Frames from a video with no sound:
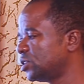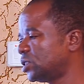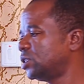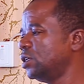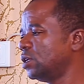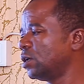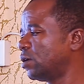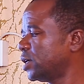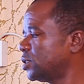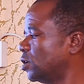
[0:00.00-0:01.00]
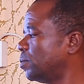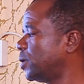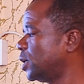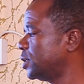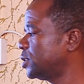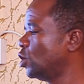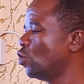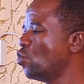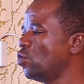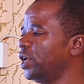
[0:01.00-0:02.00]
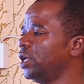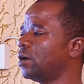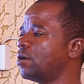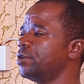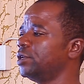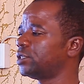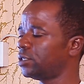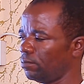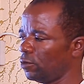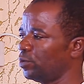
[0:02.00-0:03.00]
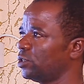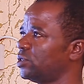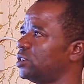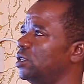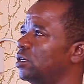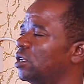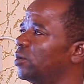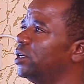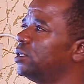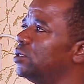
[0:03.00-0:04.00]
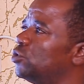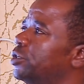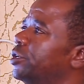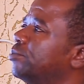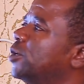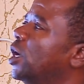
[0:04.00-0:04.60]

C. Grasshoppers will increase. Option C, number 83.